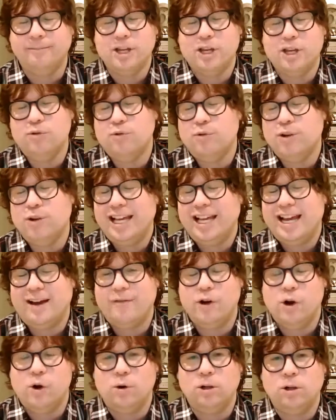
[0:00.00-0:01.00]
you'd really
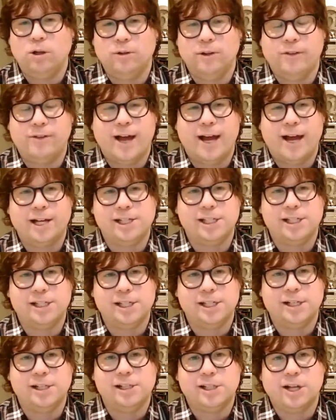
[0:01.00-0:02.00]
have no clue that that
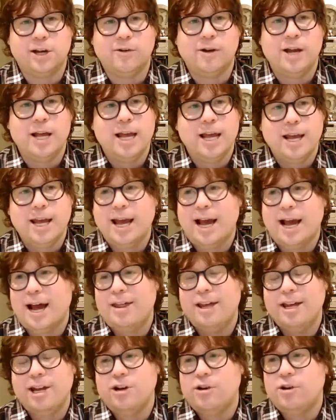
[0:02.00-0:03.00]
existed. So I
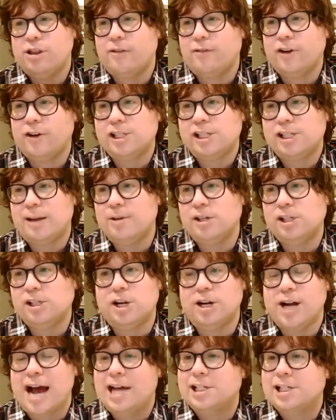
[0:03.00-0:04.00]
think you're doing the first step. You
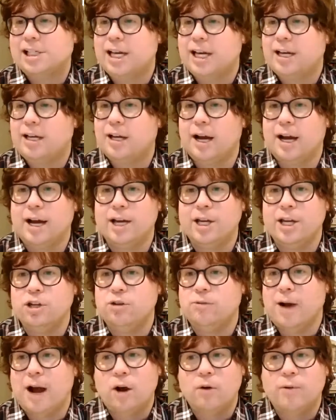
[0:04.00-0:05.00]
start asking, you
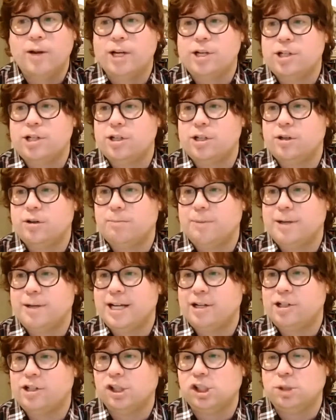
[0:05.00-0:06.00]
do outreach to
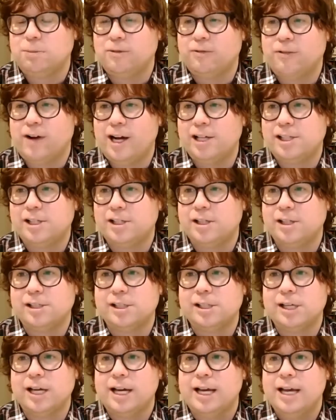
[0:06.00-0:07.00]
potential
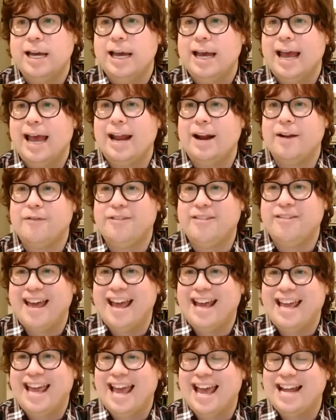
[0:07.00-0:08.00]
supervisors, And if
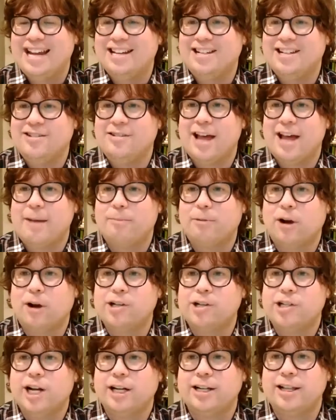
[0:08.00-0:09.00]
they can't do that
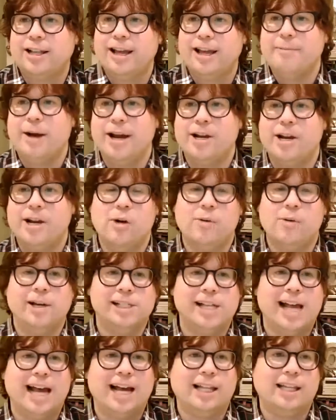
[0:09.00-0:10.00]
project, they might know
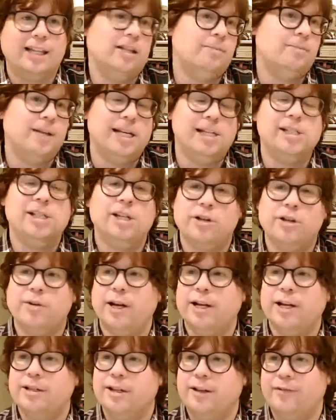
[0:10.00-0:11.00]
exactly the place to do
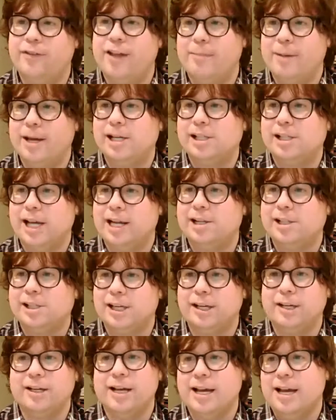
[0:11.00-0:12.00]
it, if that makes sense.
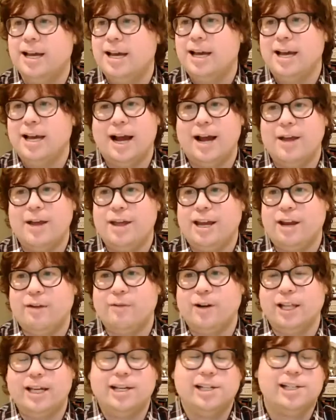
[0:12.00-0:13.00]
And I think it
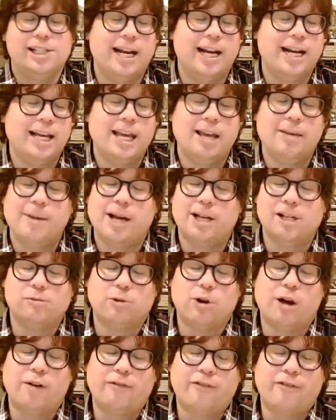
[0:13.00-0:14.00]
really is sending emails.
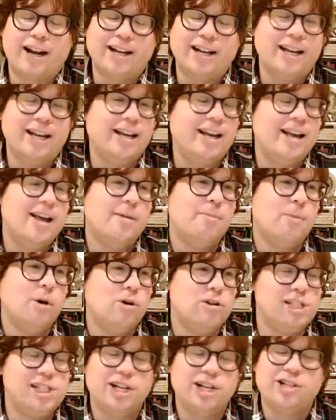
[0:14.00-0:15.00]
We're all friendly.
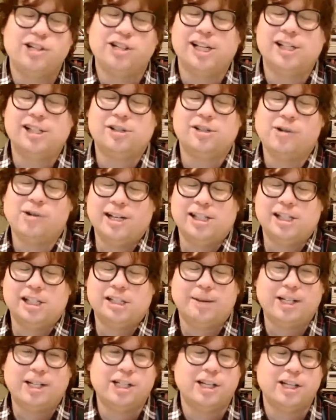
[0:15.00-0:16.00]
Most digital historians,
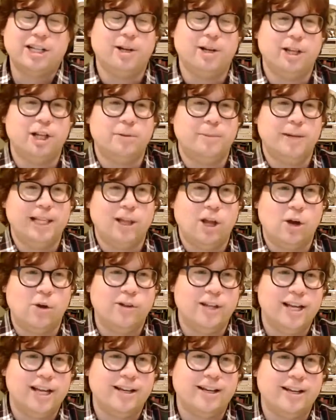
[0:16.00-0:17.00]
especially, we're a little bit
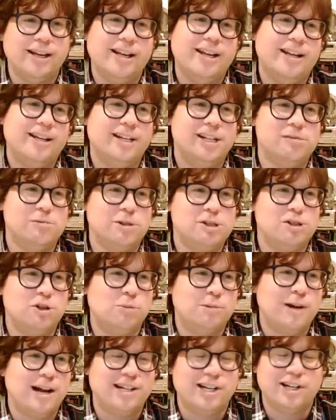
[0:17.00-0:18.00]
lonely because we're
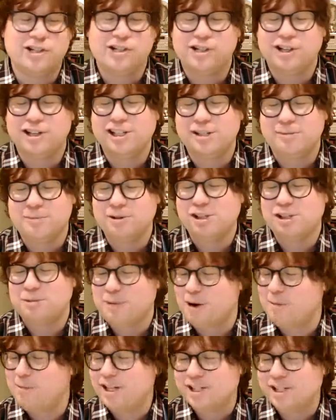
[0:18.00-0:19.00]
sole practitioners in most
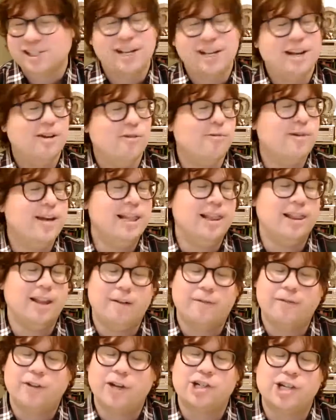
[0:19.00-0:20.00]
departments. We
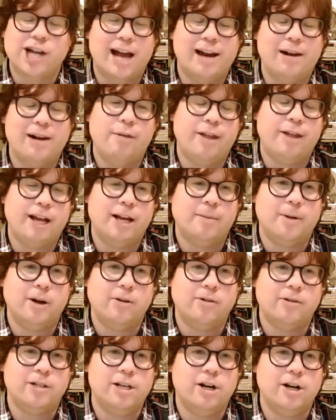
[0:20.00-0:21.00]
love to chat and think
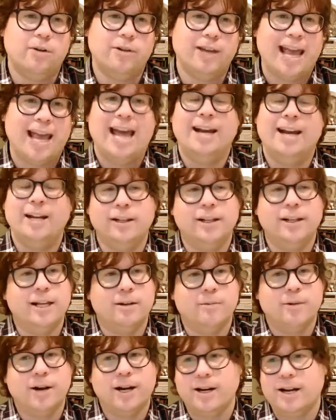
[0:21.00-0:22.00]
about, you know,
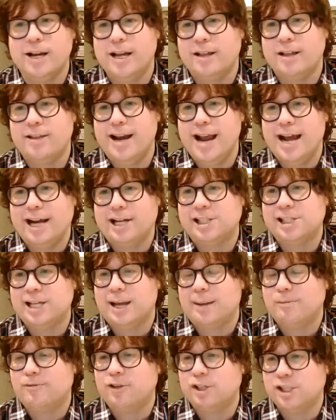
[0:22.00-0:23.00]
candidly, what the next
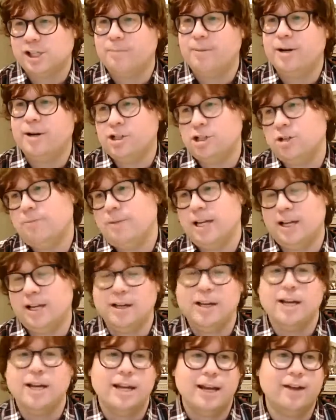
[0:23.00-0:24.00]
step for somebody should
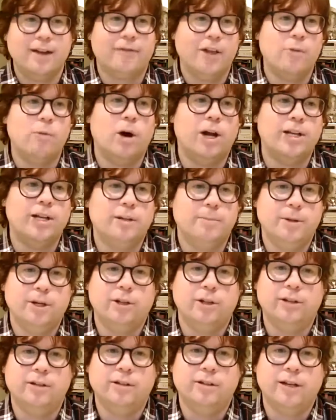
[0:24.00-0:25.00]
be if they want to
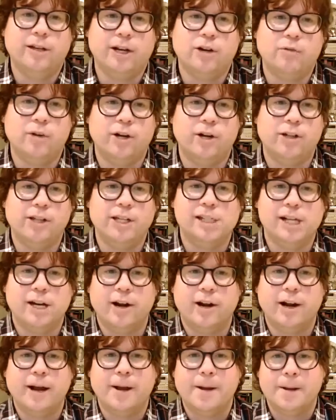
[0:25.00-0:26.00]
build a career in this
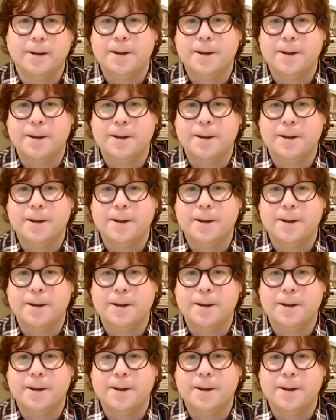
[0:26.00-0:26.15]
area.